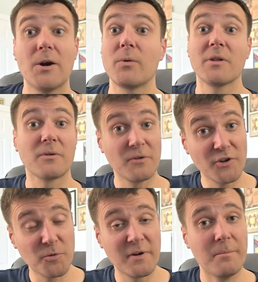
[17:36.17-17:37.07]
Now we learn a
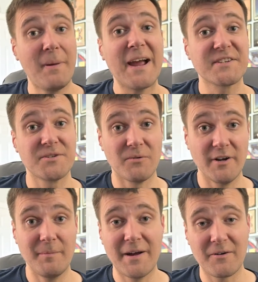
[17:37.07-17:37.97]
little bit of
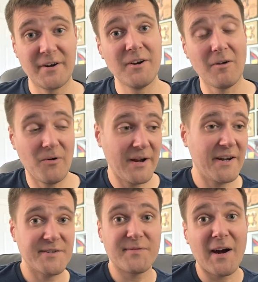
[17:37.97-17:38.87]
backstory about our hero
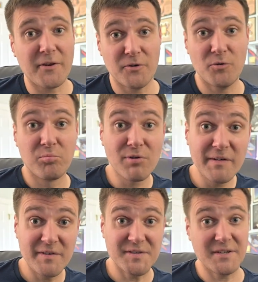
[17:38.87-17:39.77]
and his father, who
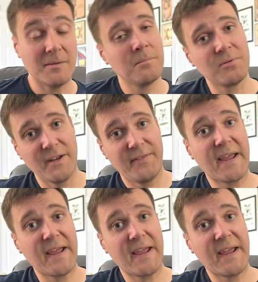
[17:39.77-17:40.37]
previously played the